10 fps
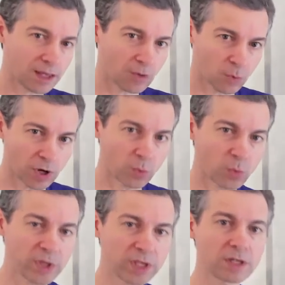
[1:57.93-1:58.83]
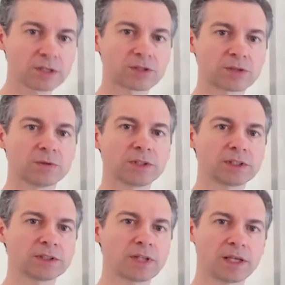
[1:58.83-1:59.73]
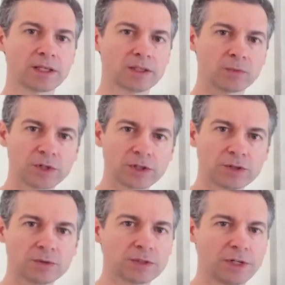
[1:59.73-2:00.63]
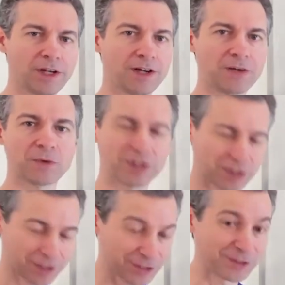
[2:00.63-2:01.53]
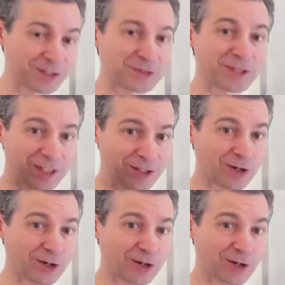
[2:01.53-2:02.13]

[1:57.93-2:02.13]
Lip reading: What we are doing, and what you are doing on the